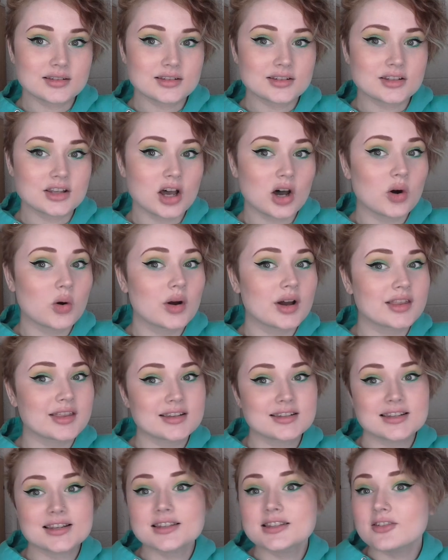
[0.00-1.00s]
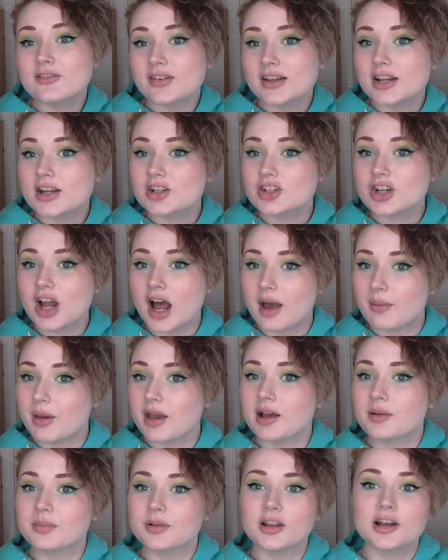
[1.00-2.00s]
So this is the finished eye
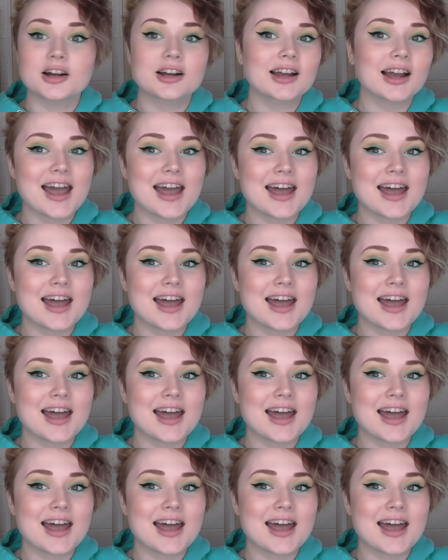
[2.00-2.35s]
makeup look